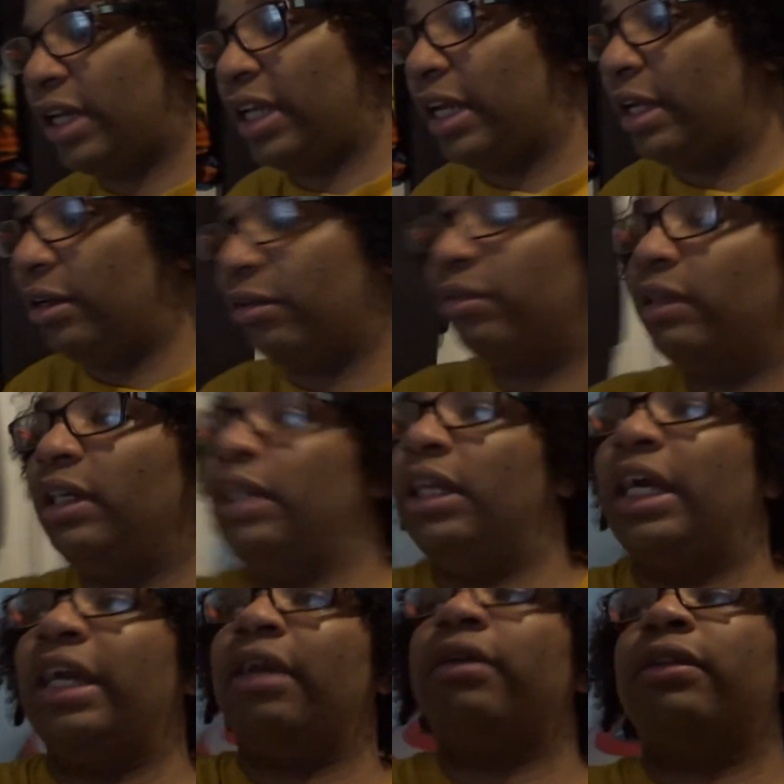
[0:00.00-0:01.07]
And I don't really
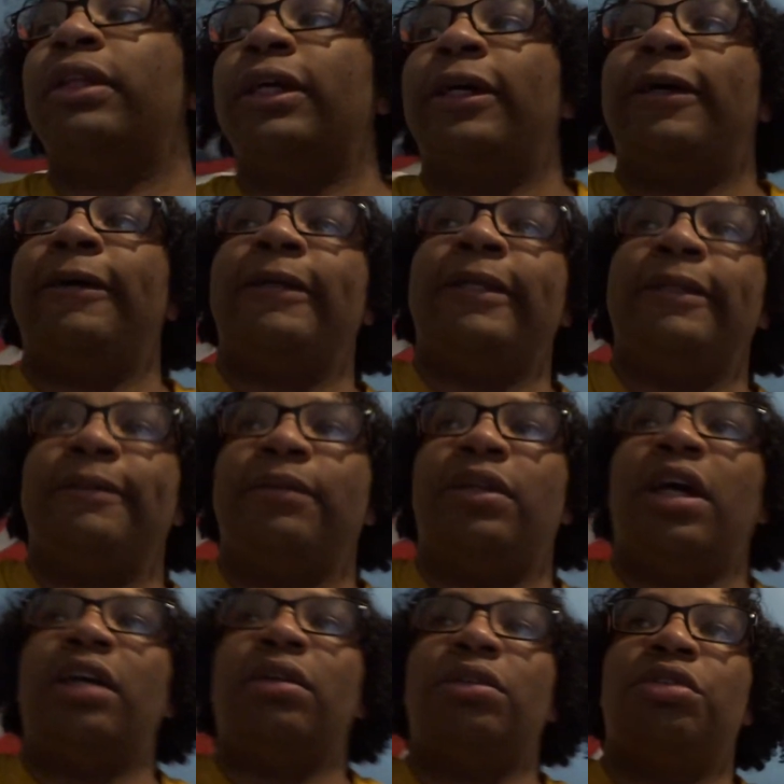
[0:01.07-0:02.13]
like the
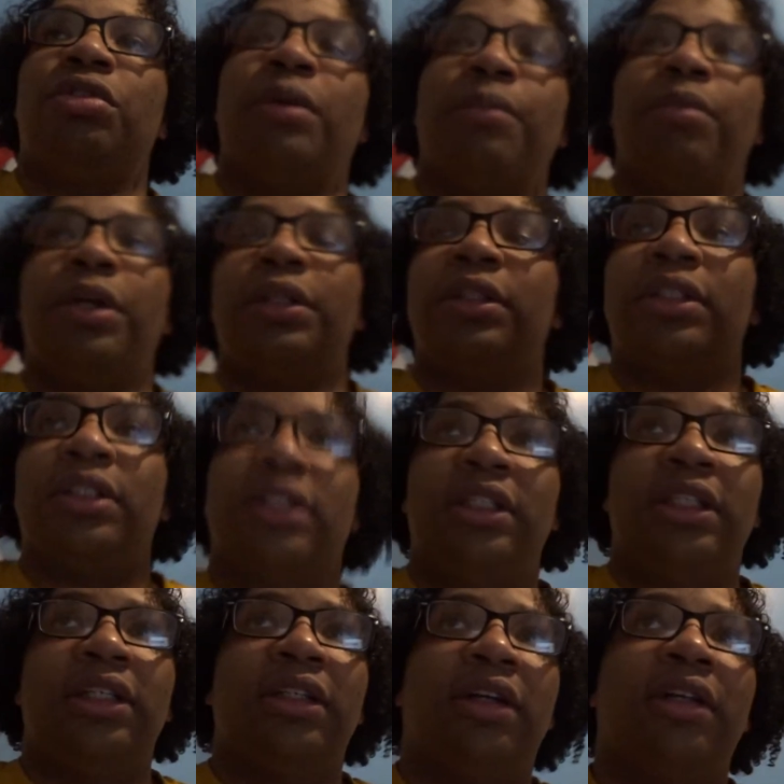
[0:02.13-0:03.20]
Donald Trump
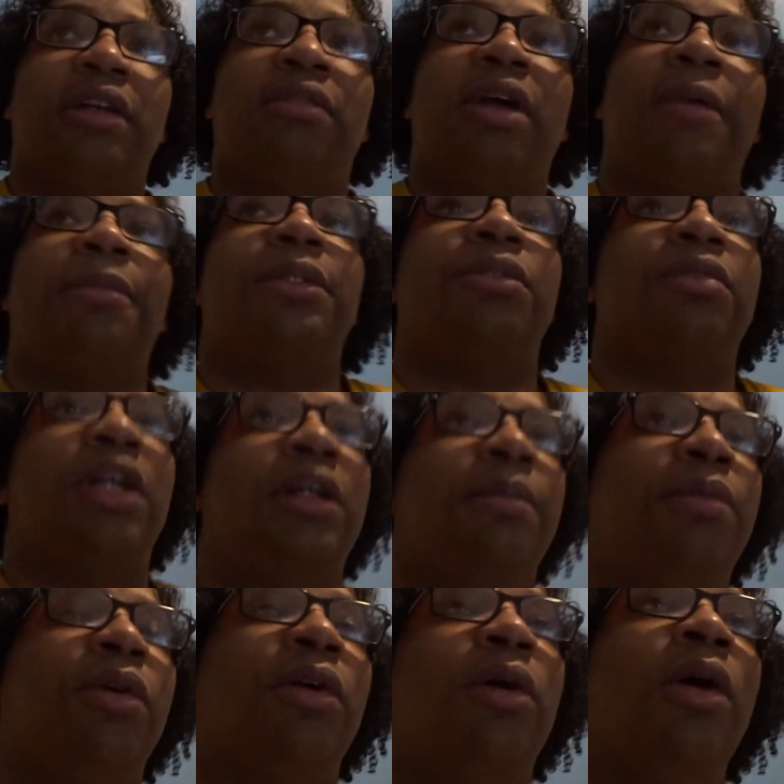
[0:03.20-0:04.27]
presidency and all the crap he's trying to
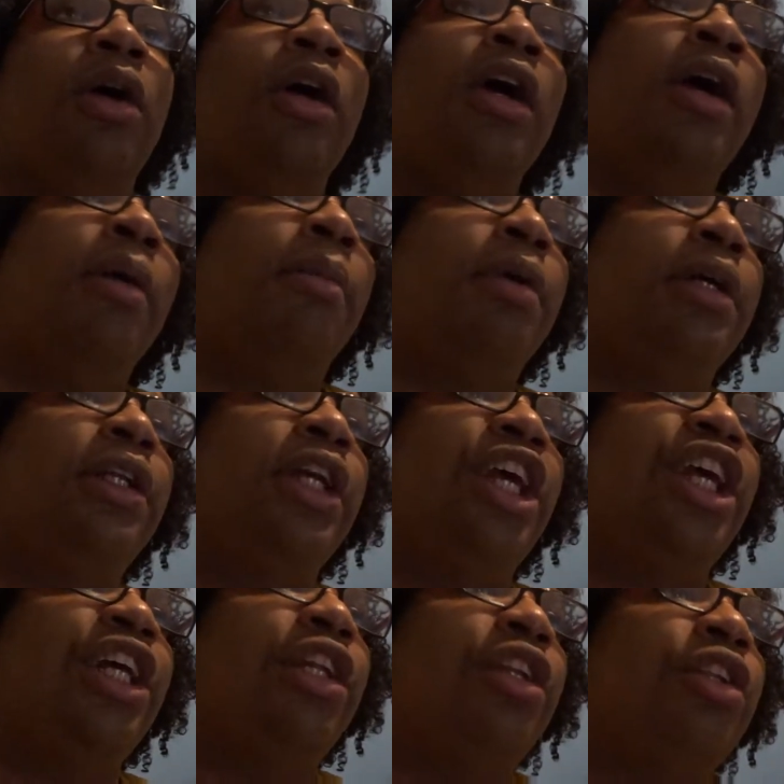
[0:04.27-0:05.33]
pull, but
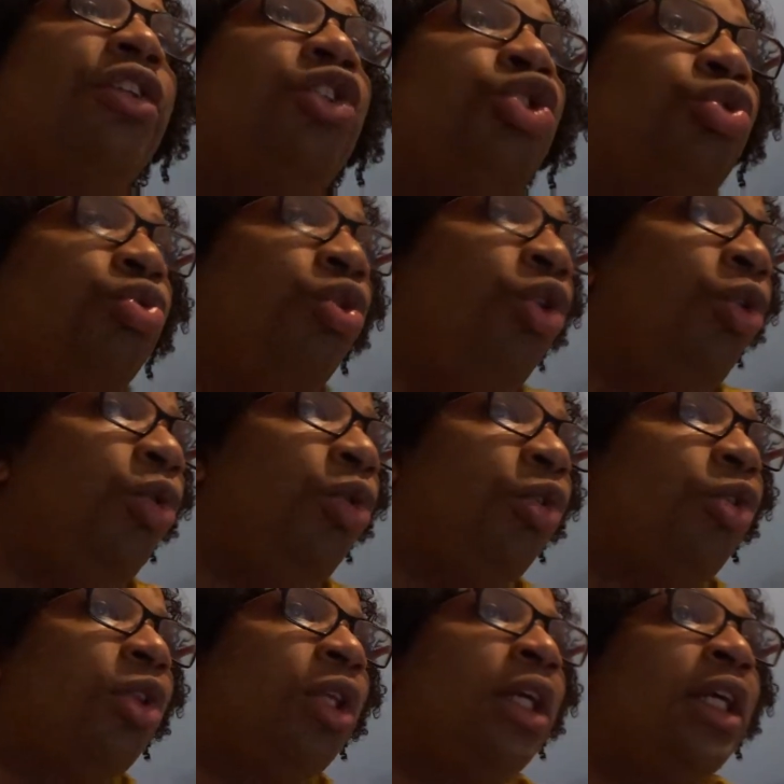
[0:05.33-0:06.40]
in
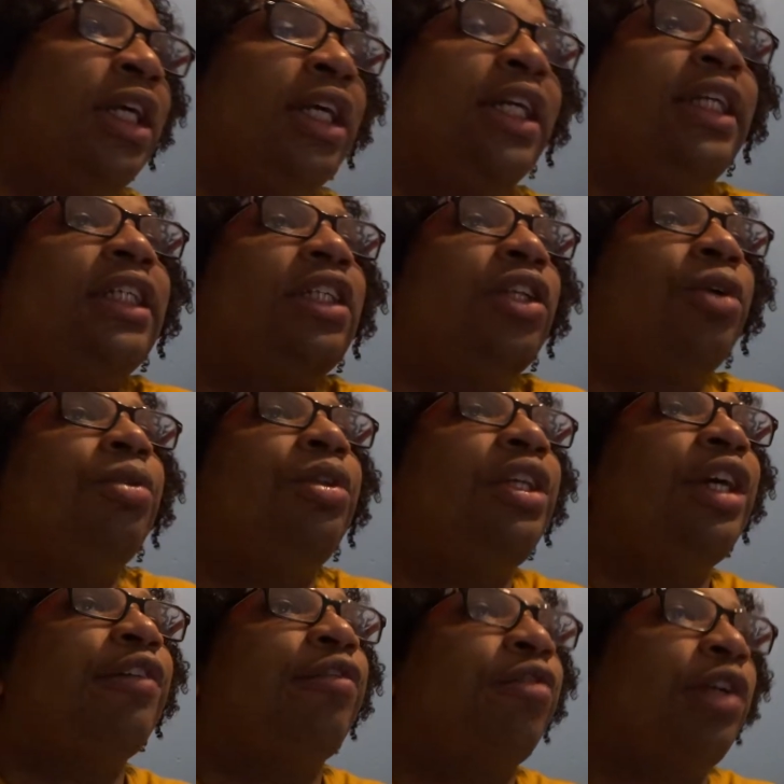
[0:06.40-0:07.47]
truth, he's no
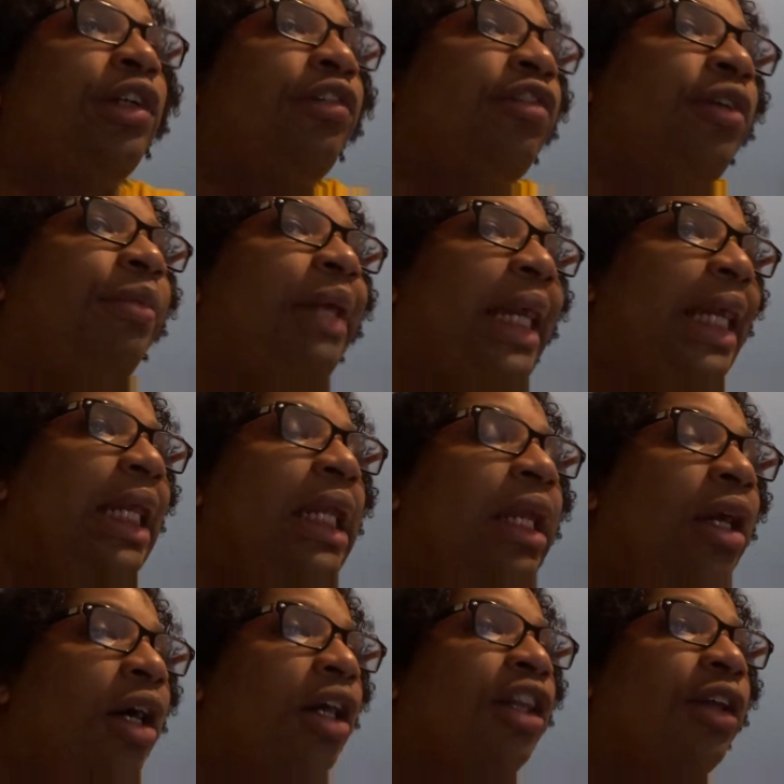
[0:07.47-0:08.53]
different from any
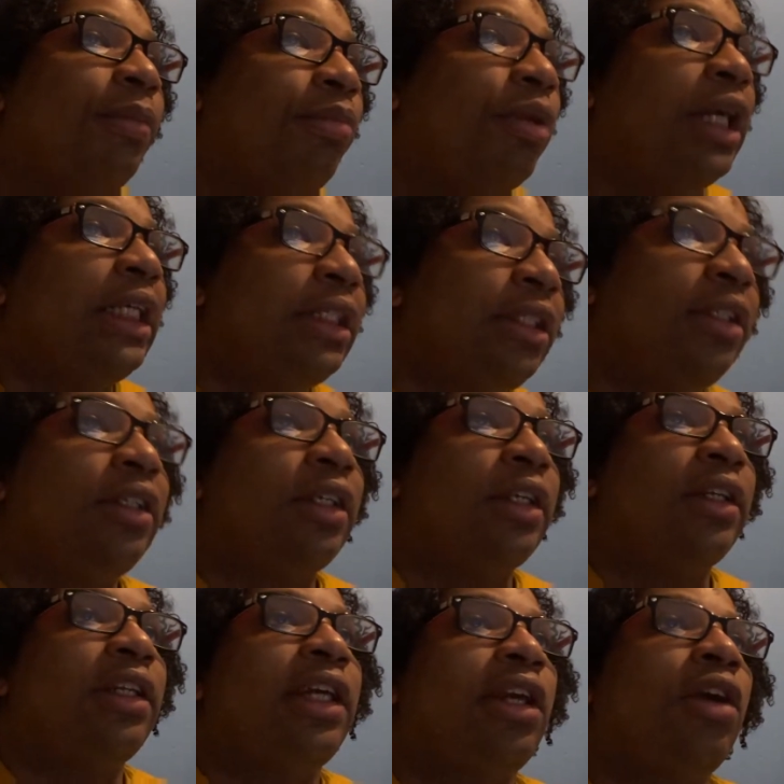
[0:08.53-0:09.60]
other president.
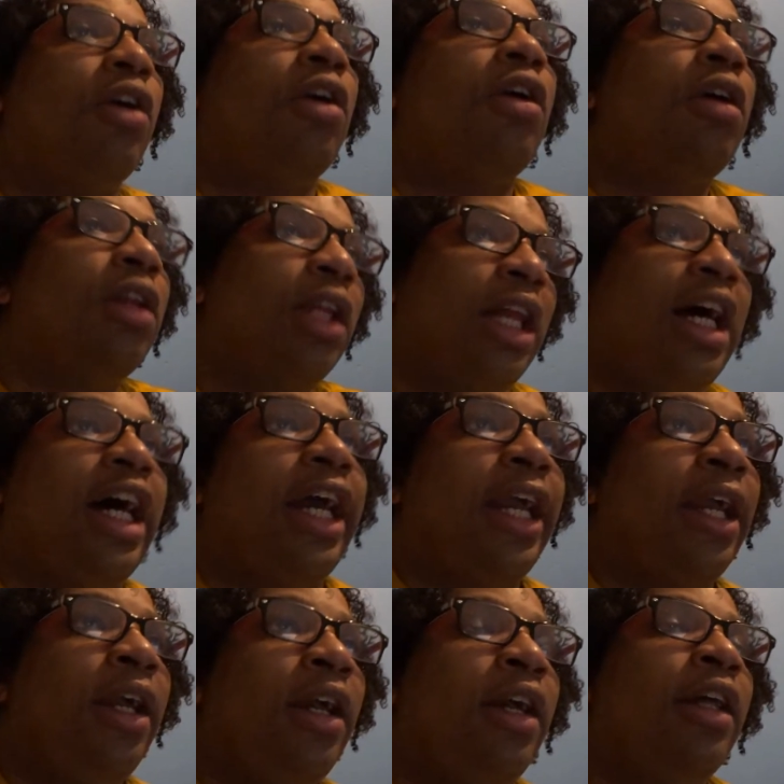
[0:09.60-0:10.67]
They all lie.
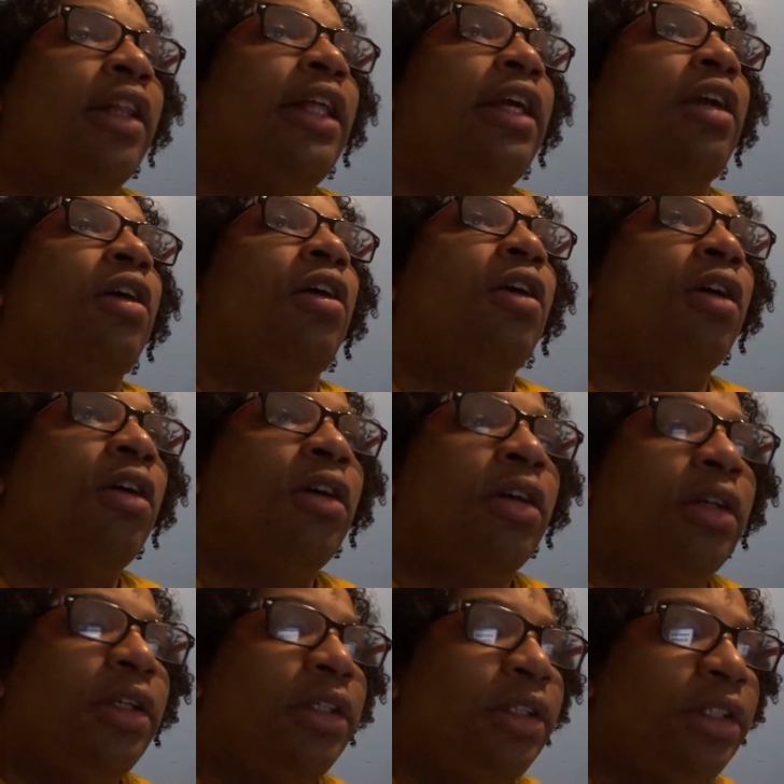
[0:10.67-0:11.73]
They all,
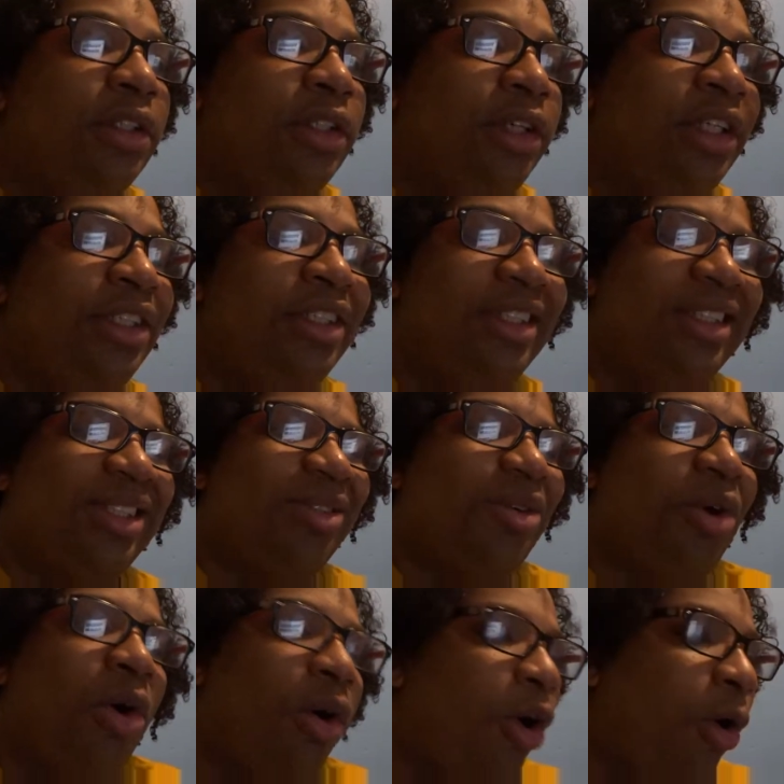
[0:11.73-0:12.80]
you know, he's just so
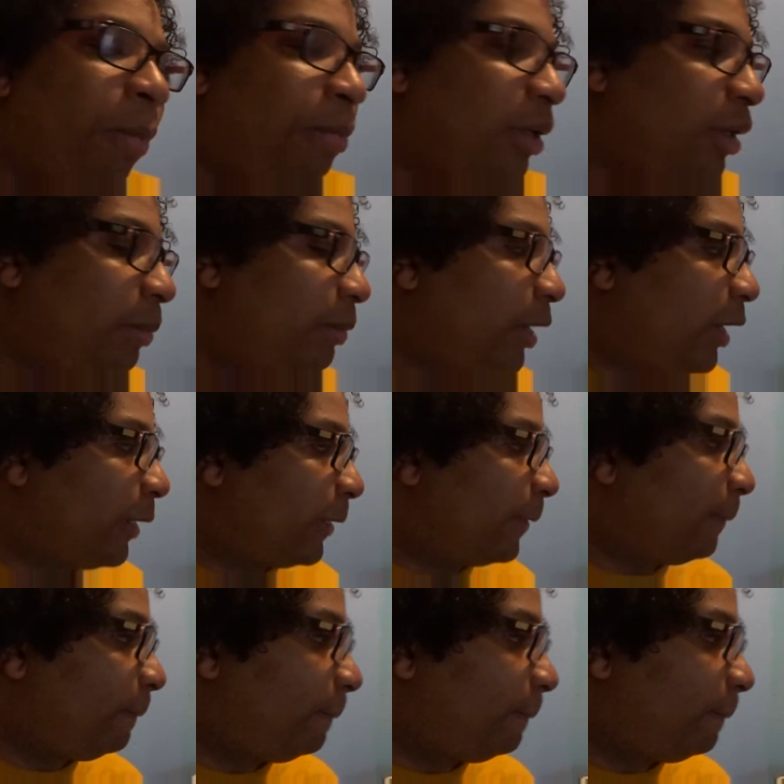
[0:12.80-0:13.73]
open about it.